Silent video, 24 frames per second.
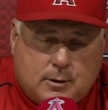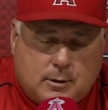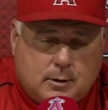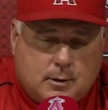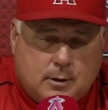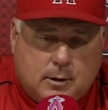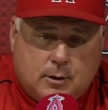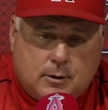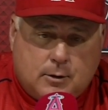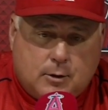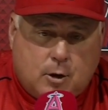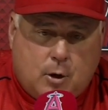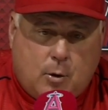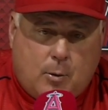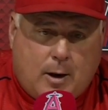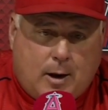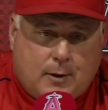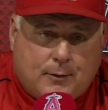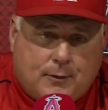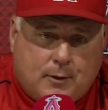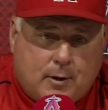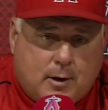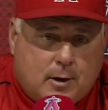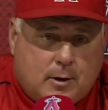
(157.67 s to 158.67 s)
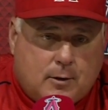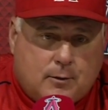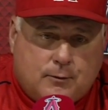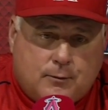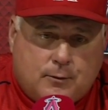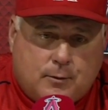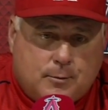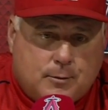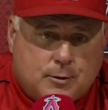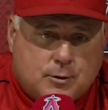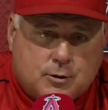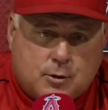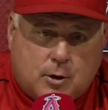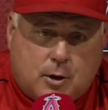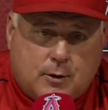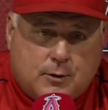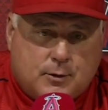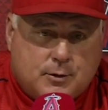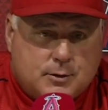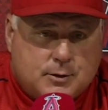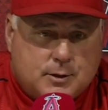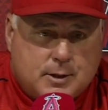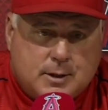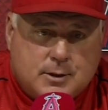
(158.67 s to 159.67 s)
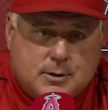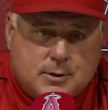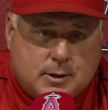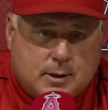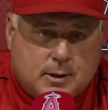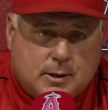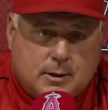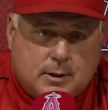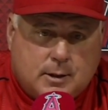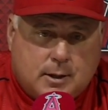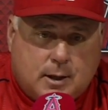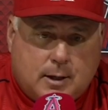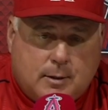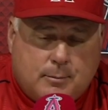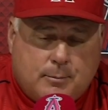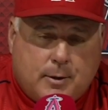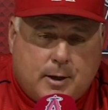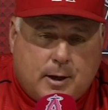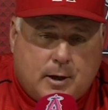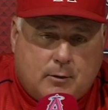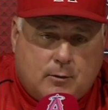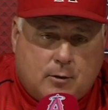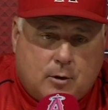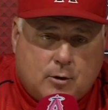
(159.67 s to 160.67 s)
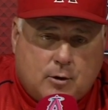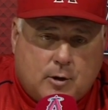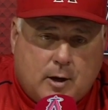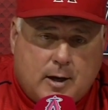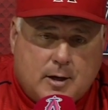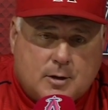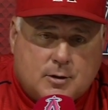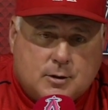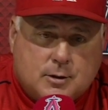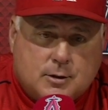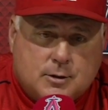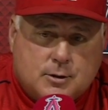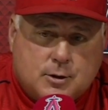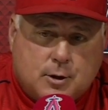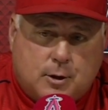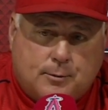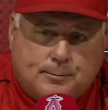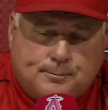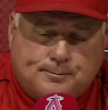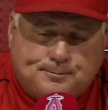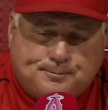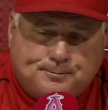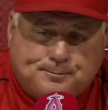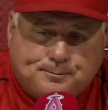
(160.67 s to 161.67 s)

You know, to go out there from the start of the season and, and be in a rotation. So.